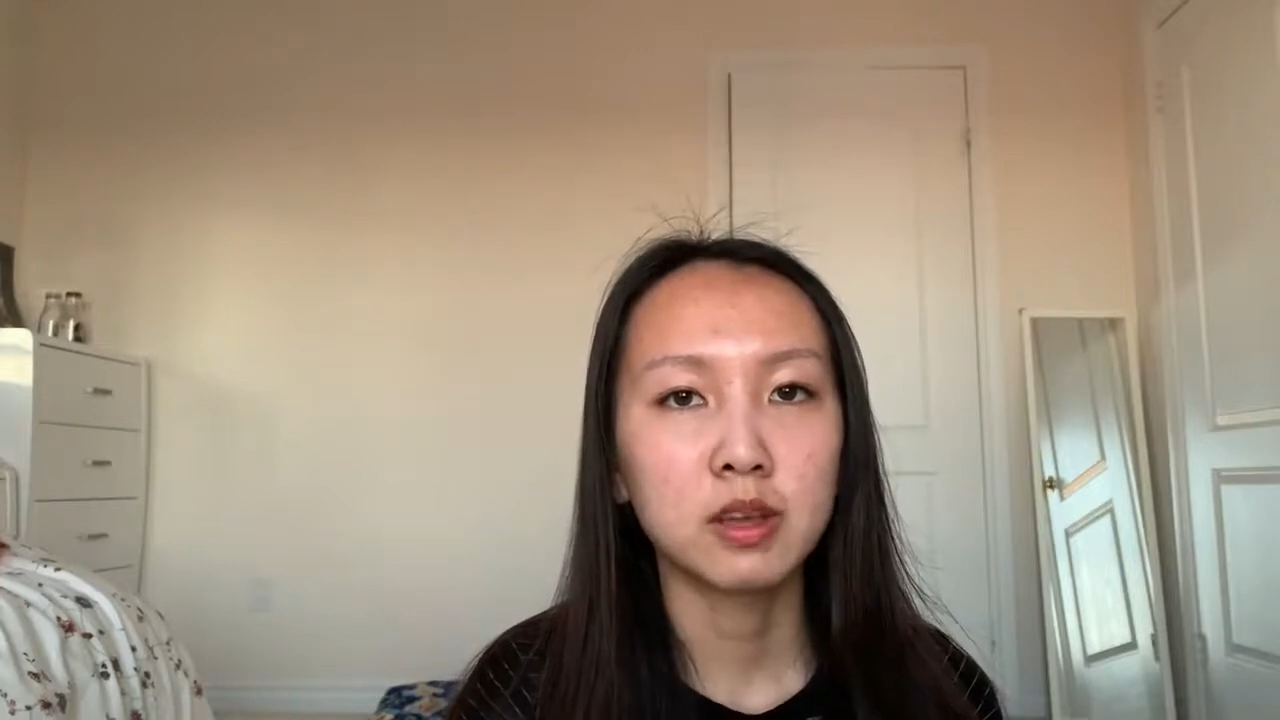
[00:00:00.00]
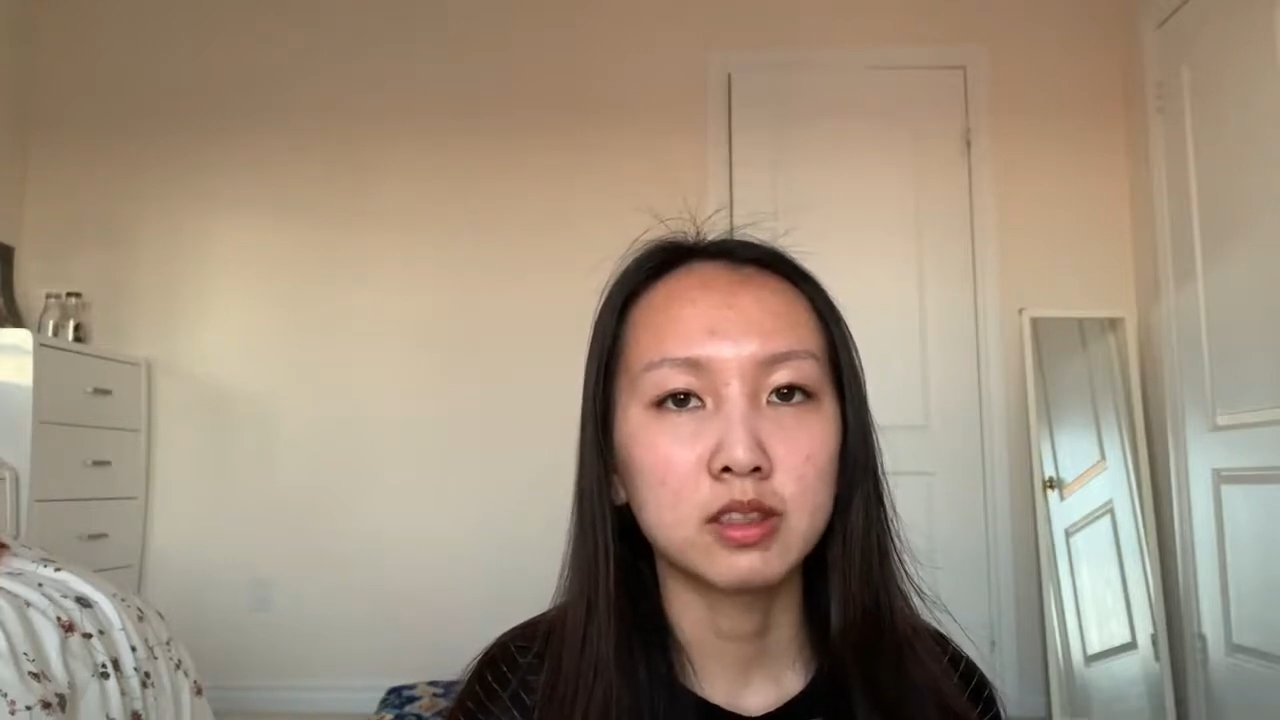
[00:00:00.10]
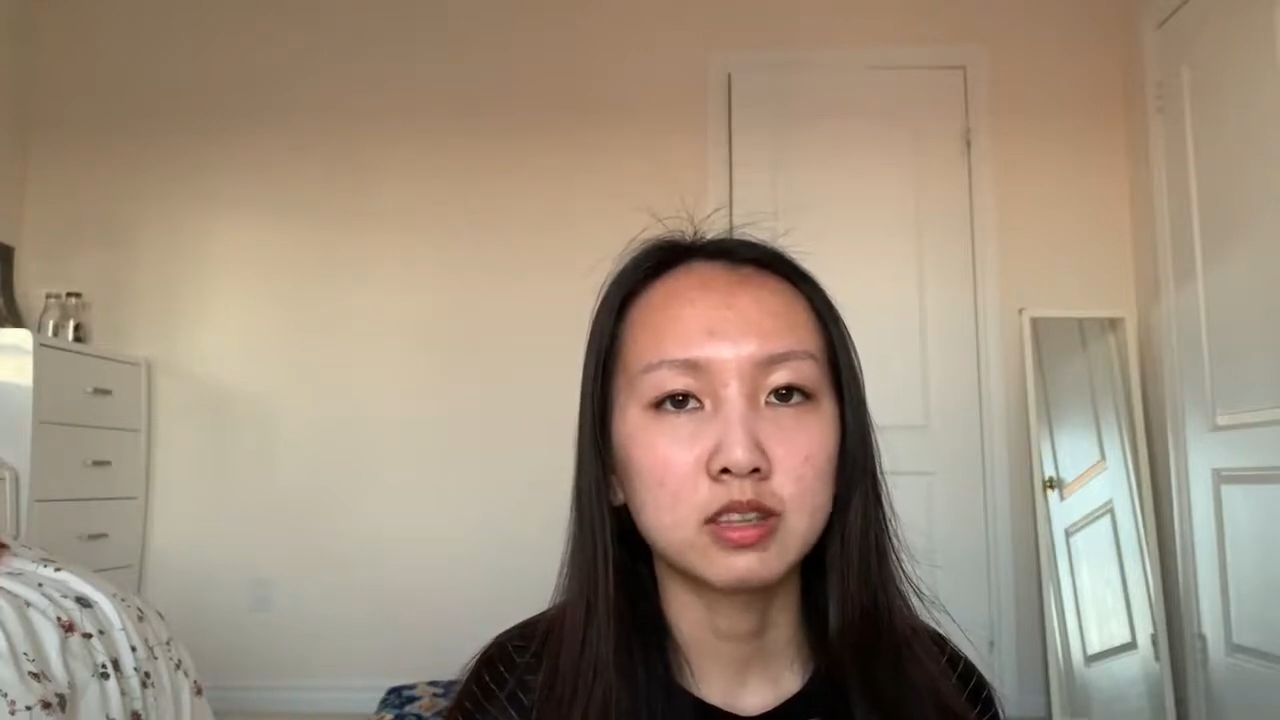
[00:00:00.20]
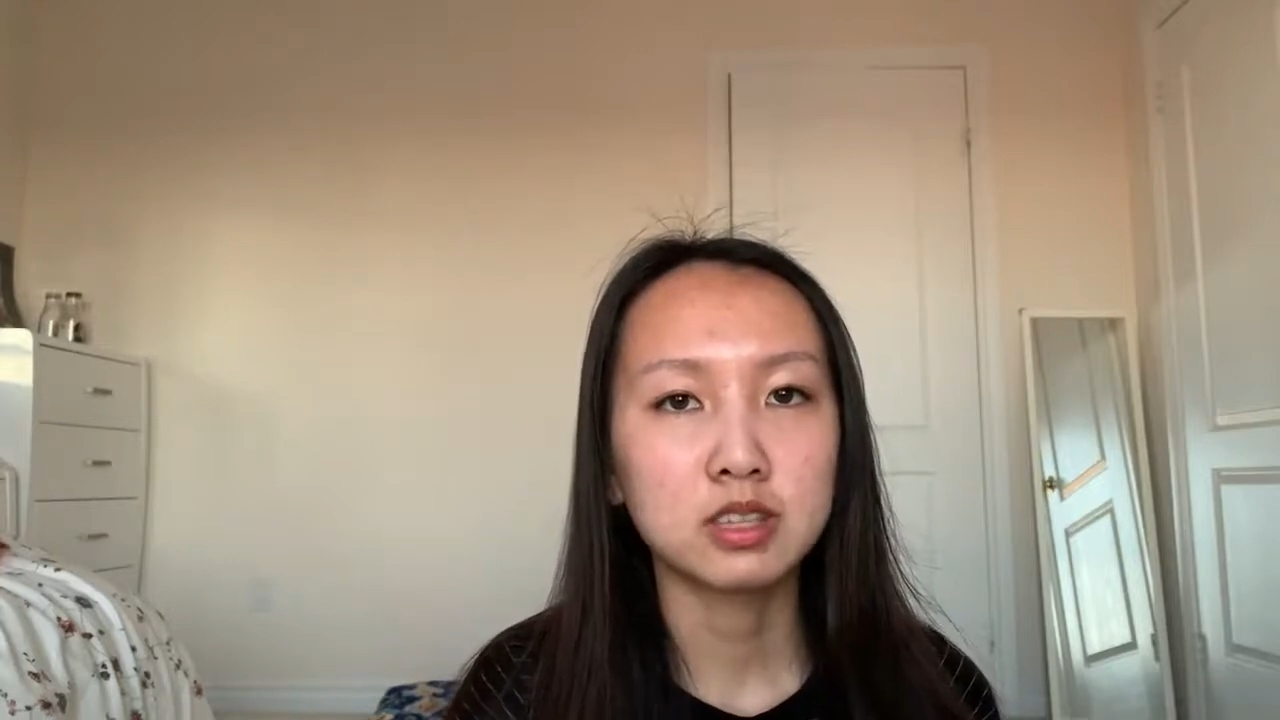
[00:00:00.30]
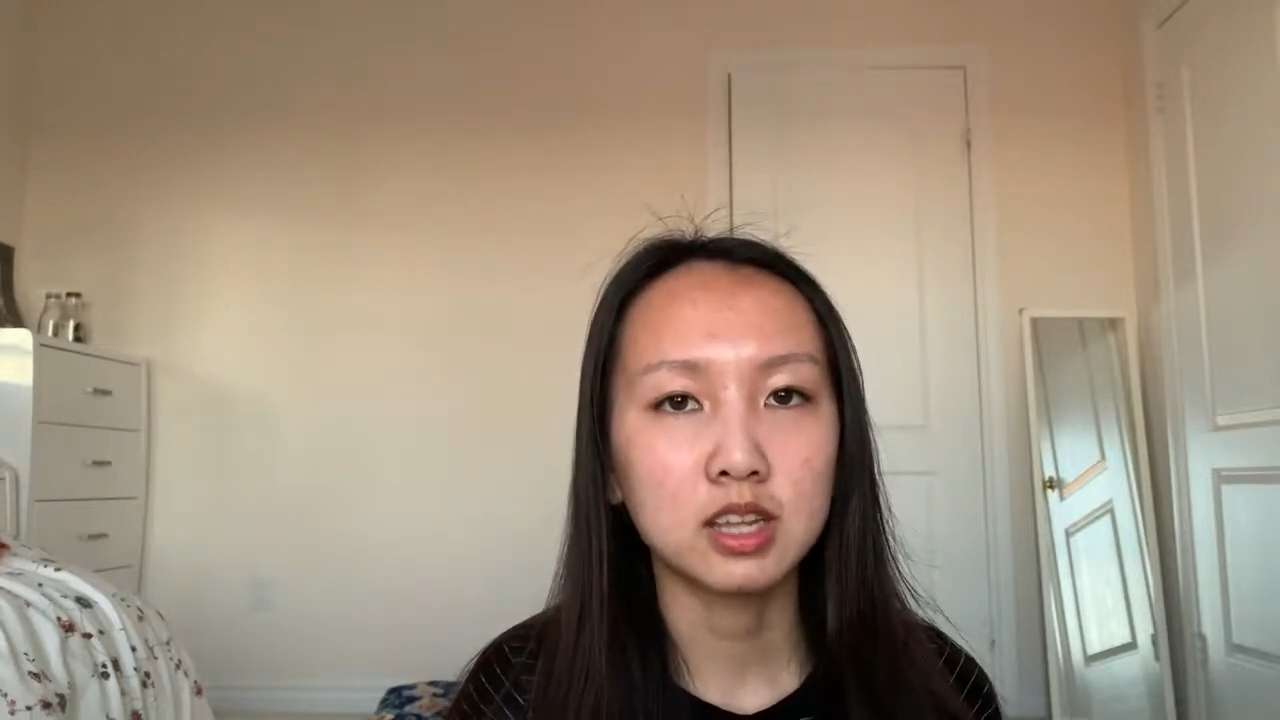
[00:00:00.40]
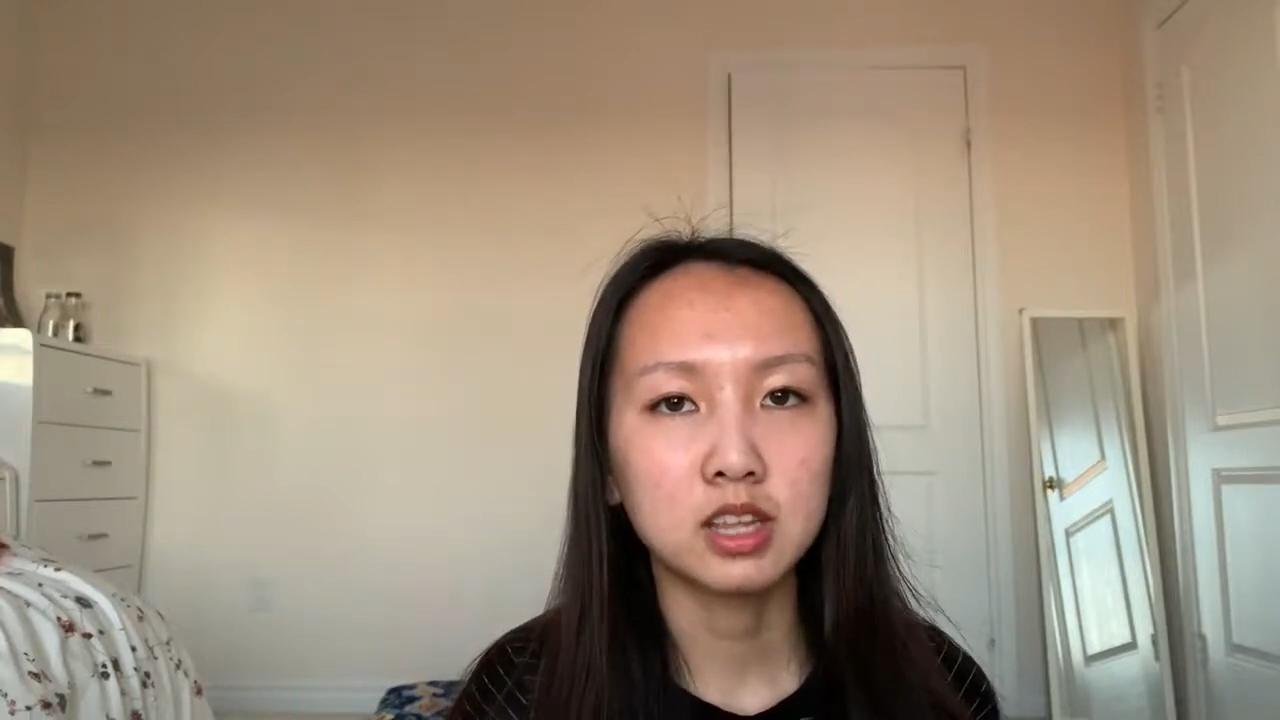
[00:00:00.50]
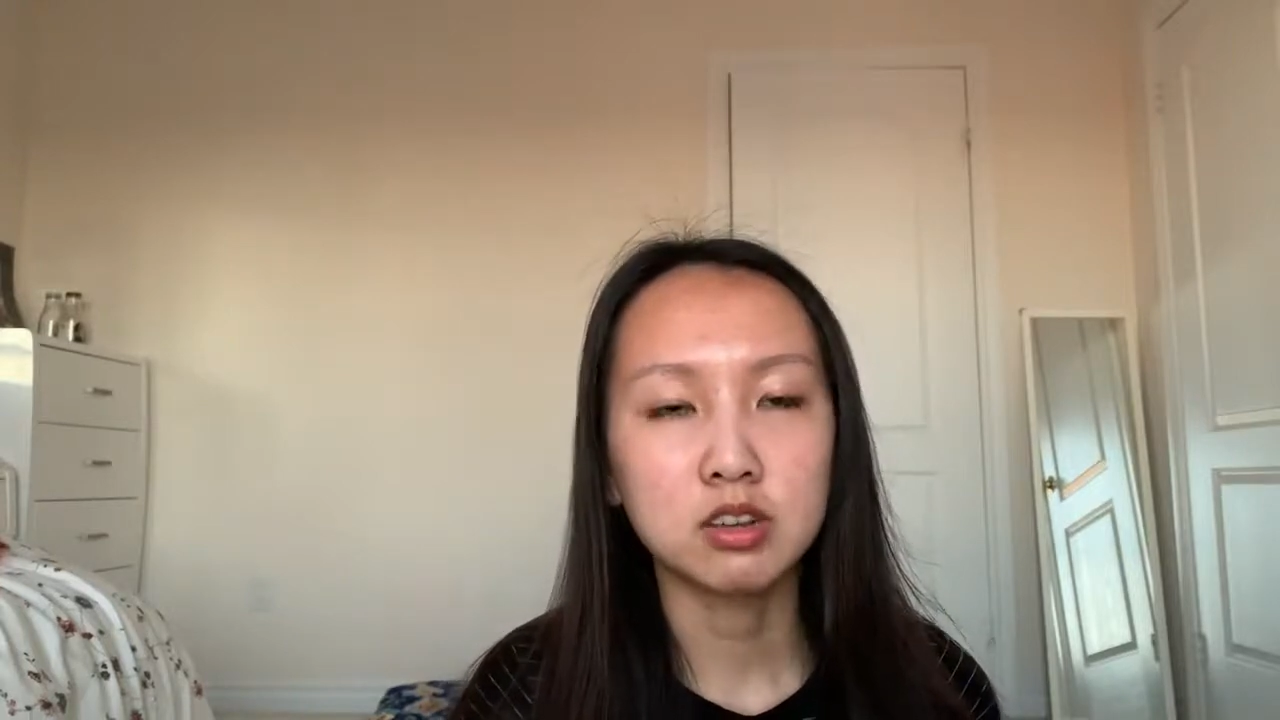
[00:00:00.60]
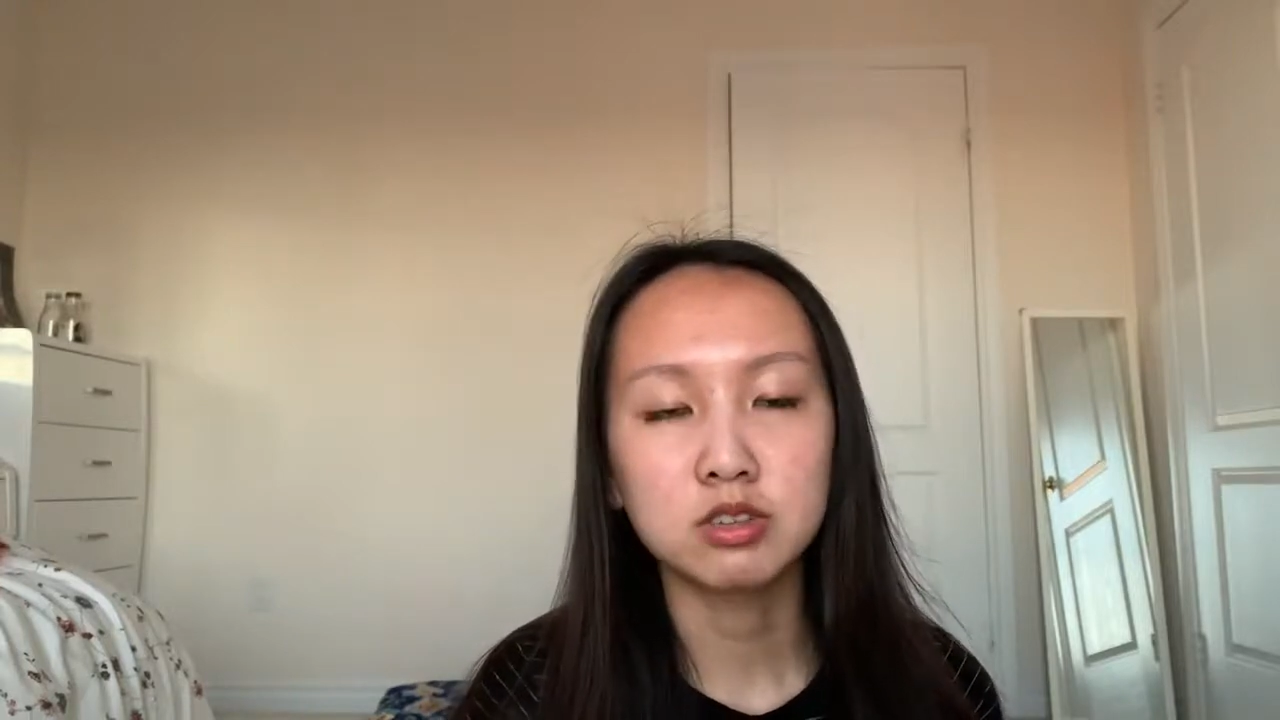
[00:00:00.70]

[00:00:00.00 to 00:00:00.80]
The side that you